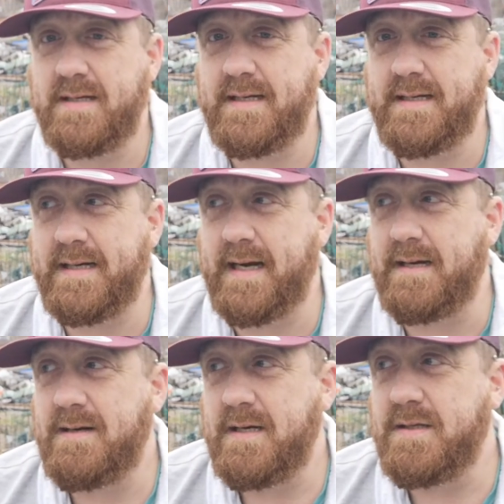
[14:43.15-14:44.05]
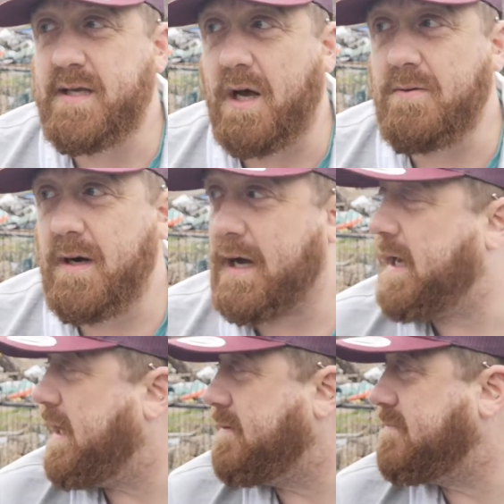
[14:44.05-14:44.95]
There you go. So
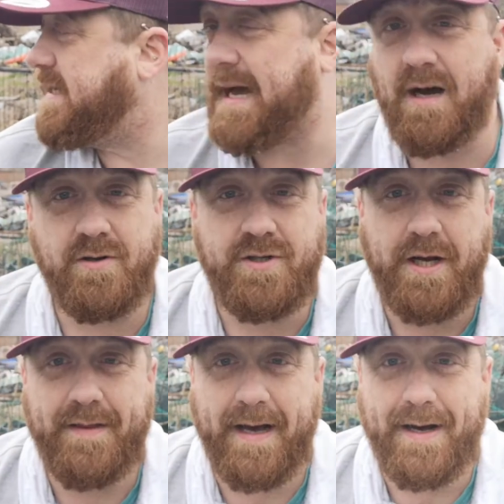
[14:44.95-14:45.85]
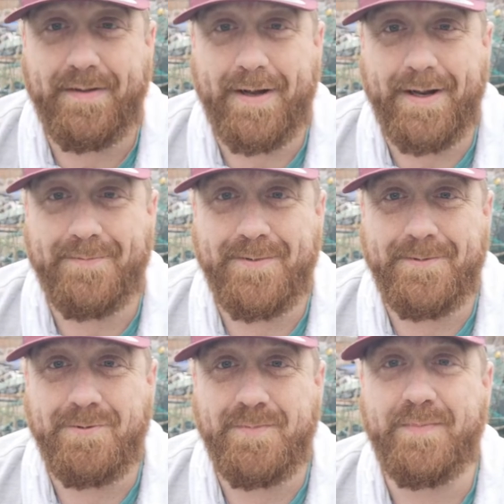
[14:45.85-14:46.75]
yeah, I'll show you that, and then we
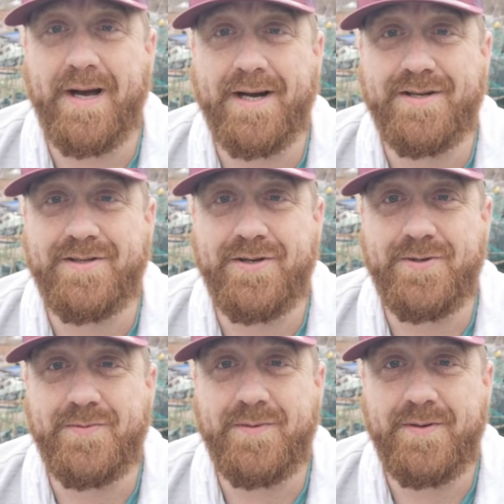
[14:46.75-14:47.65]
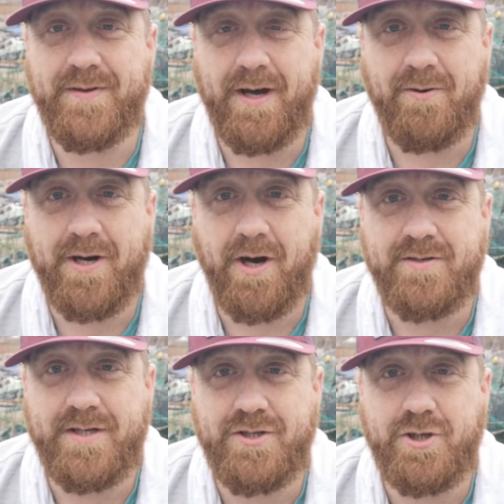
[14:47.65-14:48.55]
will be back to the old
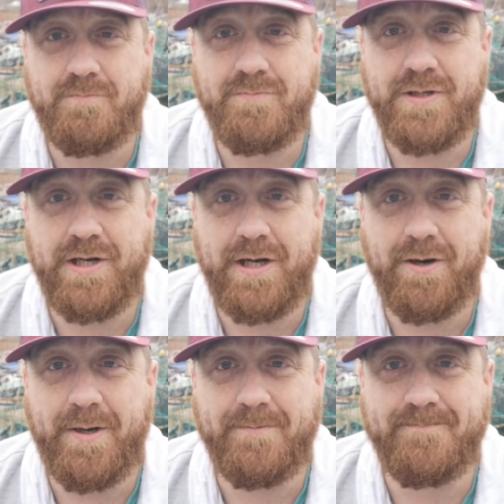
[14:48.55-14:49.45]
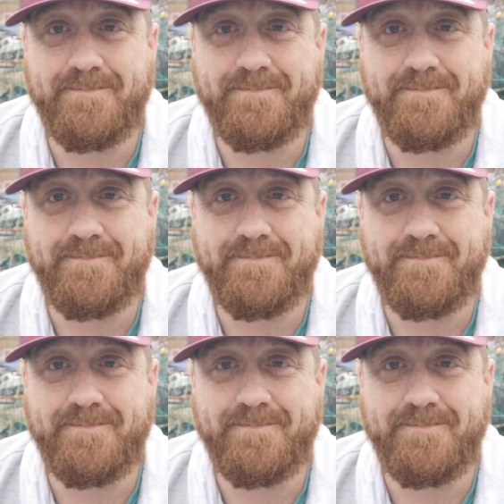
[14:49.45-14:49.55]
cottage. See you in a little bit.